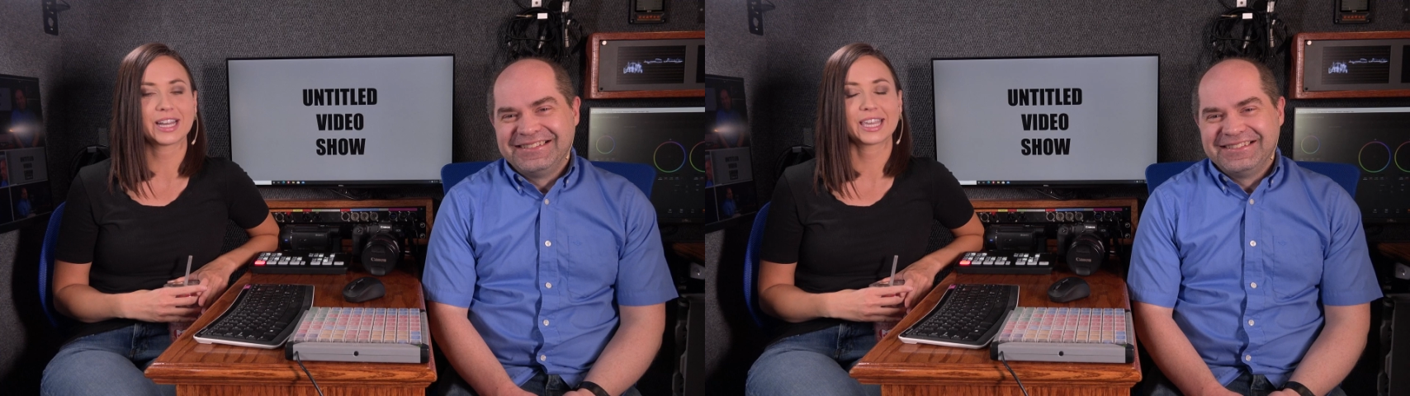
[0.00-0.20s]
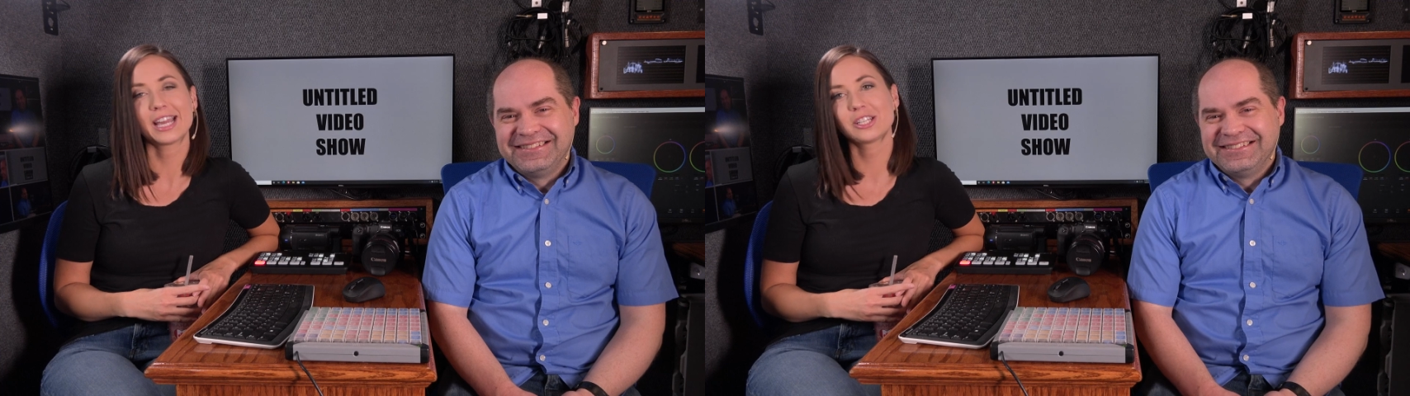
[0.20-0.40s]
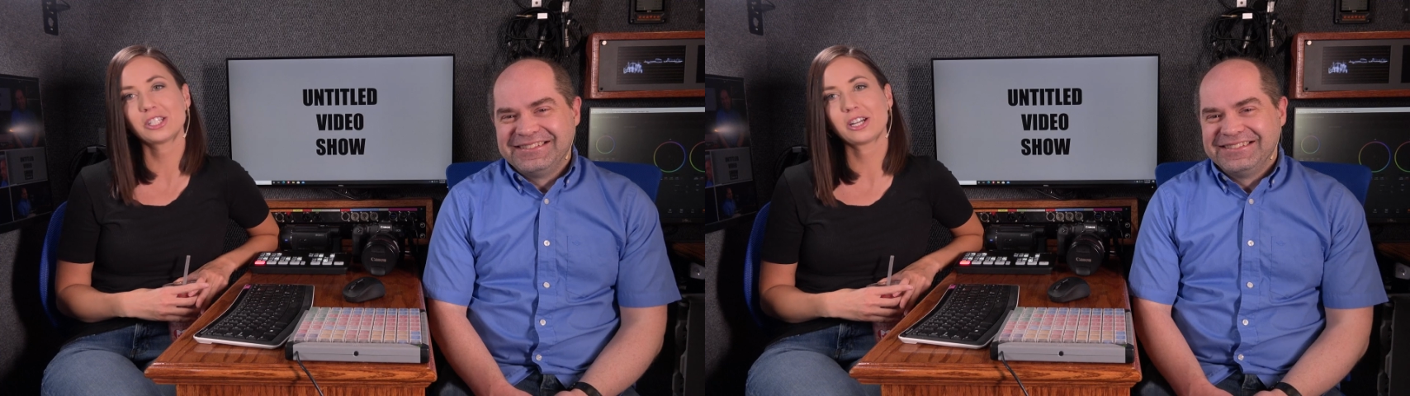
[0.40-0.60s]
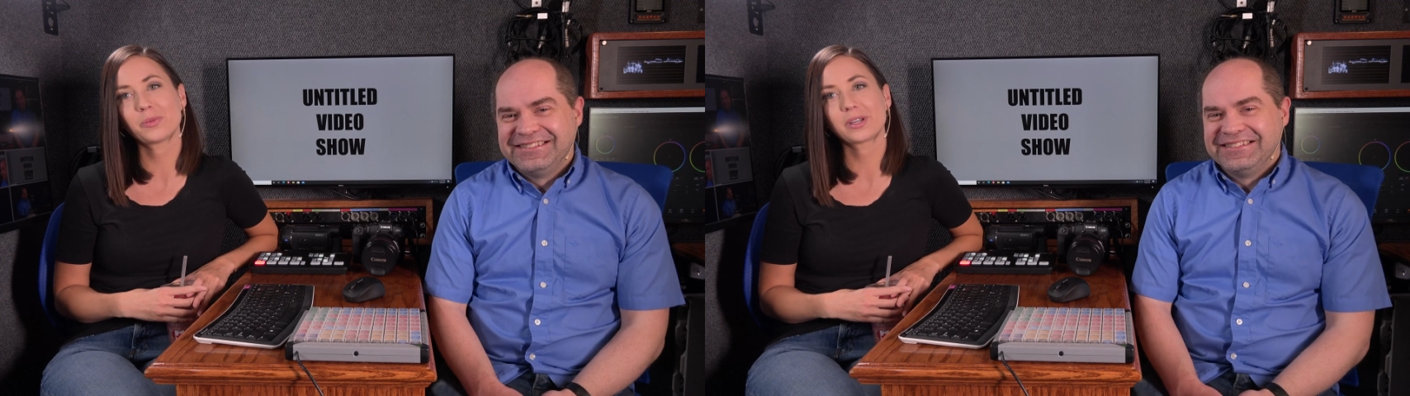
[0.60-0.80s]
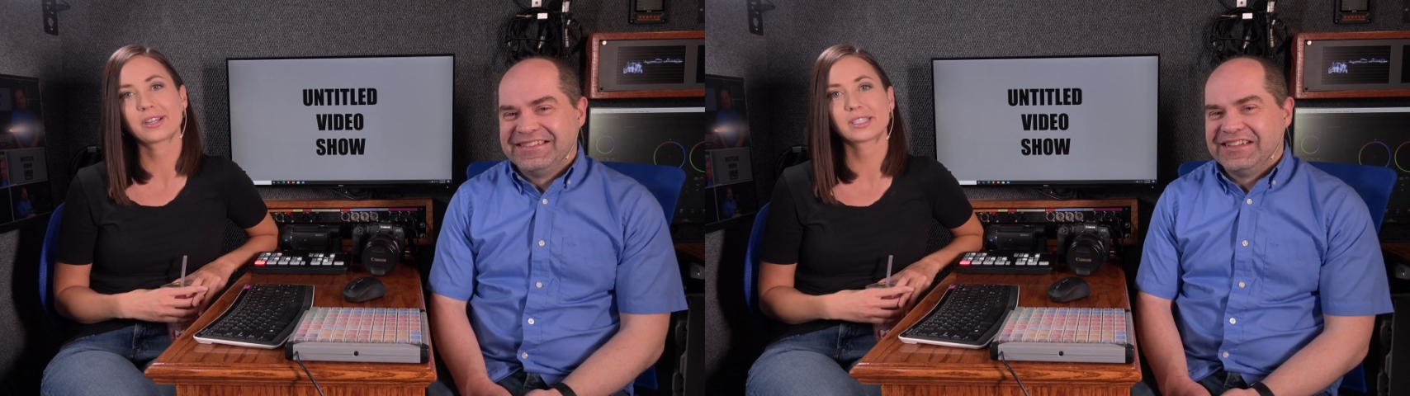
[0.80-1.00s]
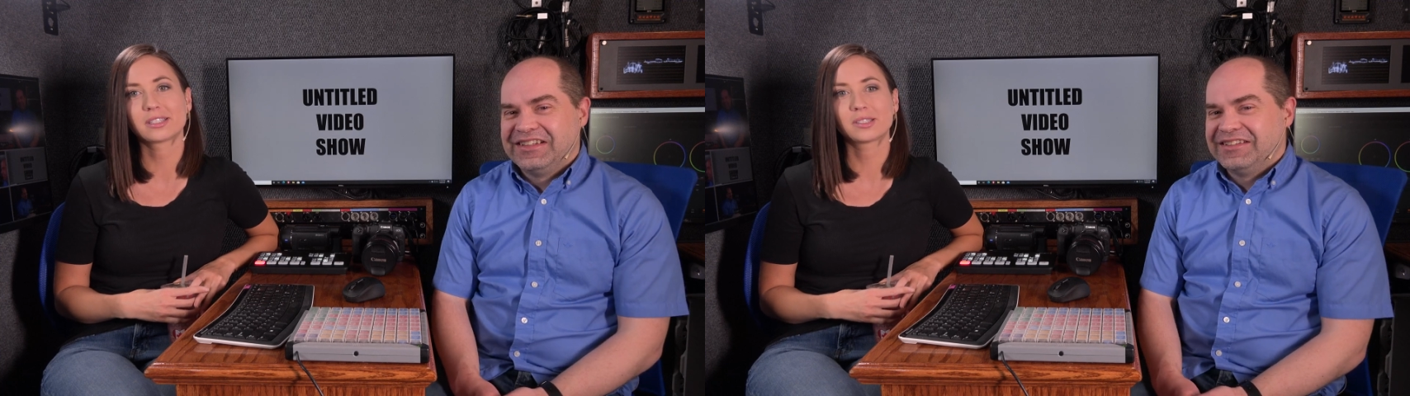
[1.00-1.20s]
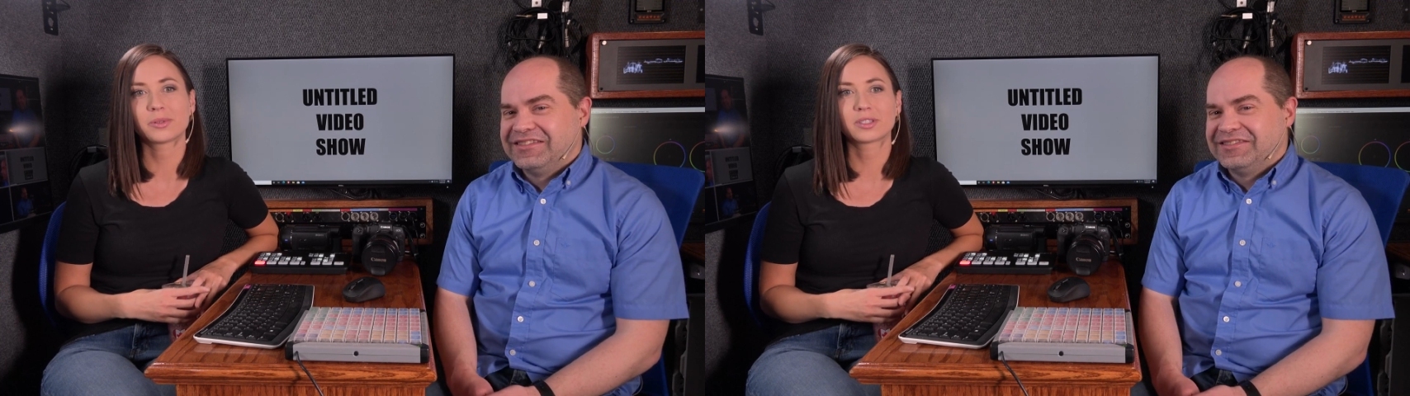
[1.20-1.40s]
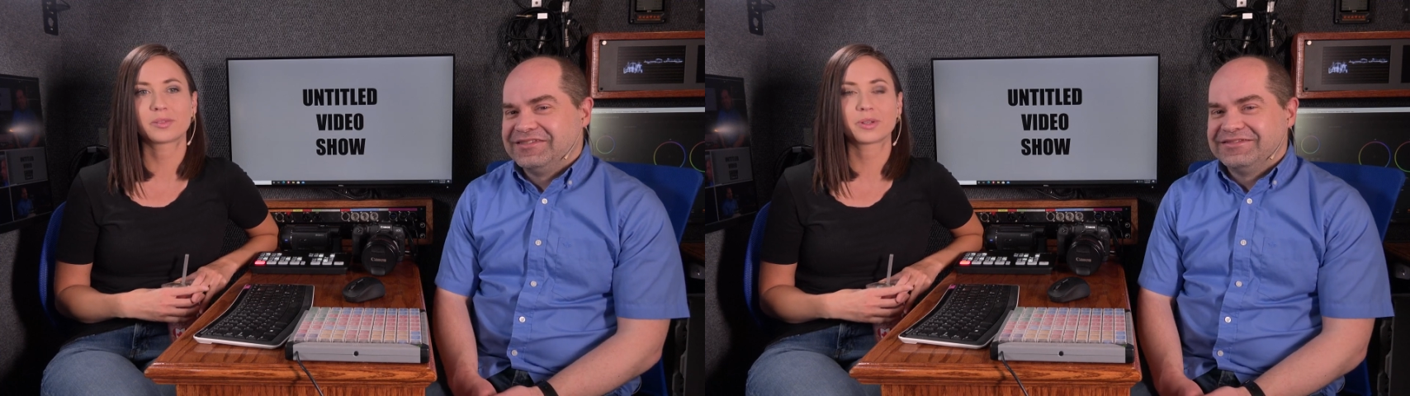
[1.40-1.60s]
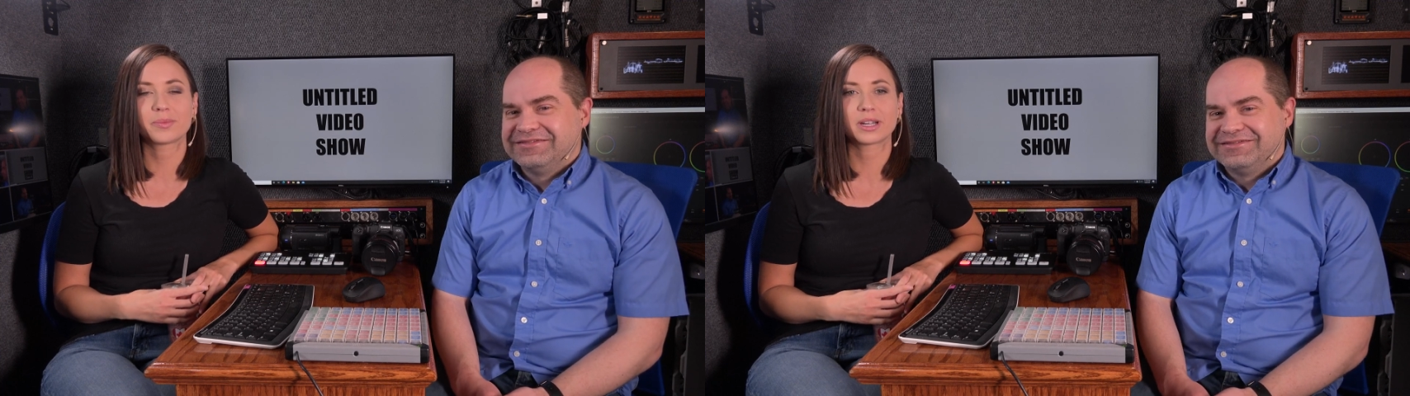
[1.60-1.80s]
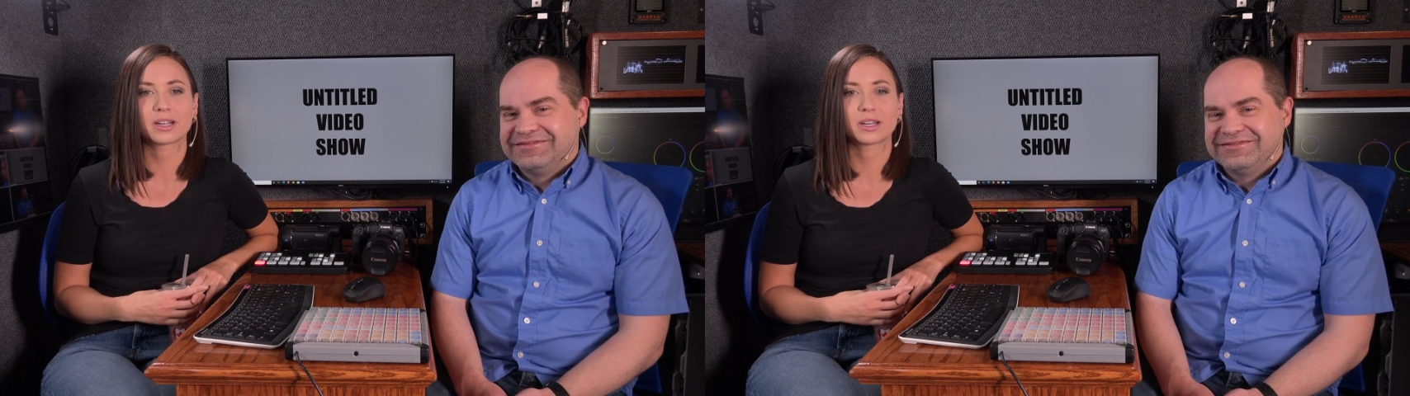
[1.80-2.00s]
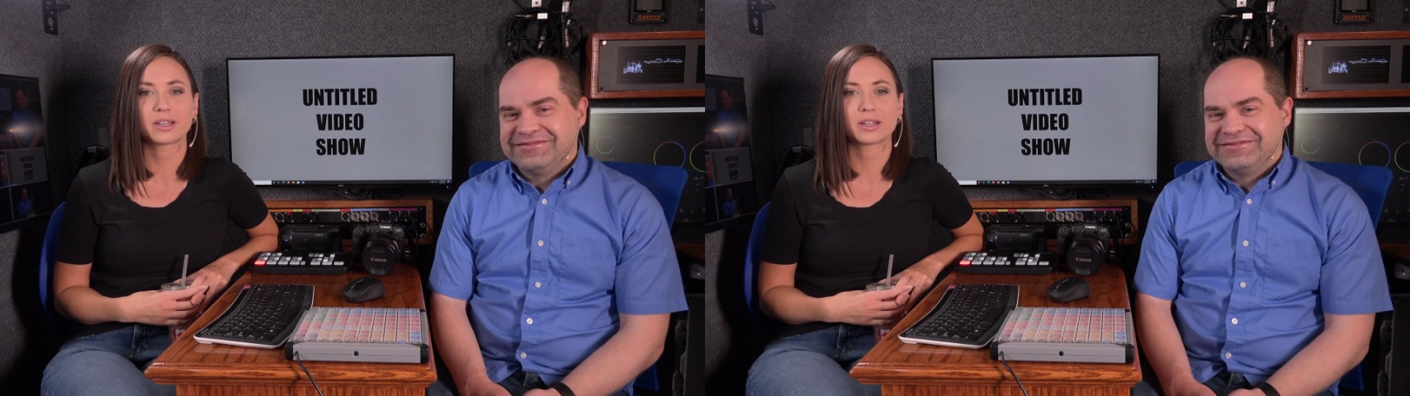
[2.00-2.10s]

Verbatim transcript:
Speaker 1: I can't show because it's supposed to premiere